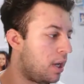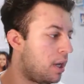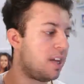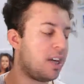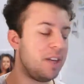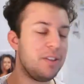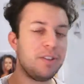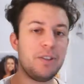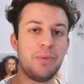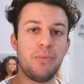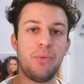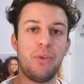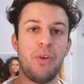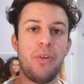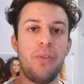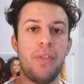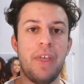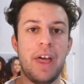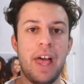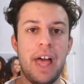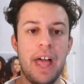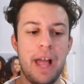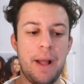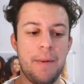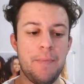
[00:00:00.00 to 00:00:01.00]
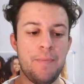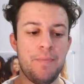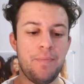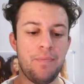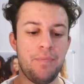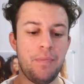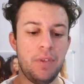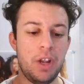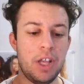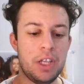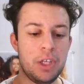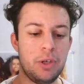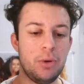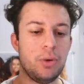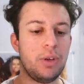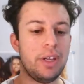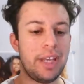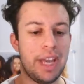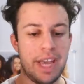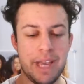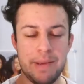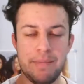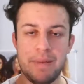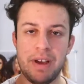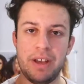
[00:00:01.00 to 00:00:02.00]
Telling someone that they're like your
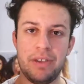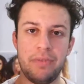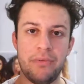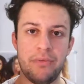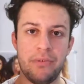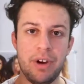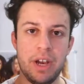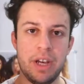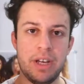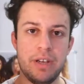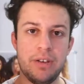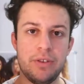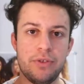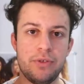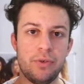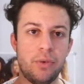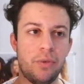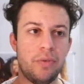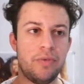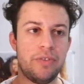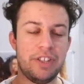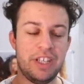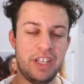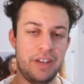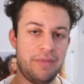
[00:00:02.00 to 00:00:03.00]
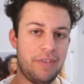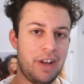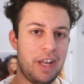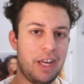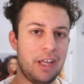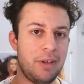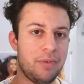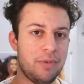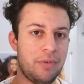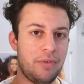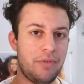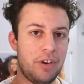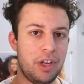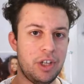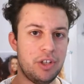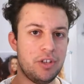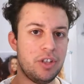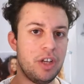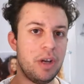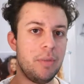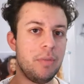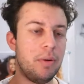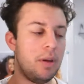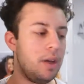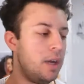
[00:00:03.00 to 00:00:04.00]
gay best friend sort of devalues a
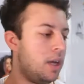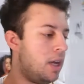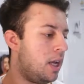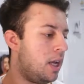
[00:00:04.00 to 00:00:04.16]
friendship.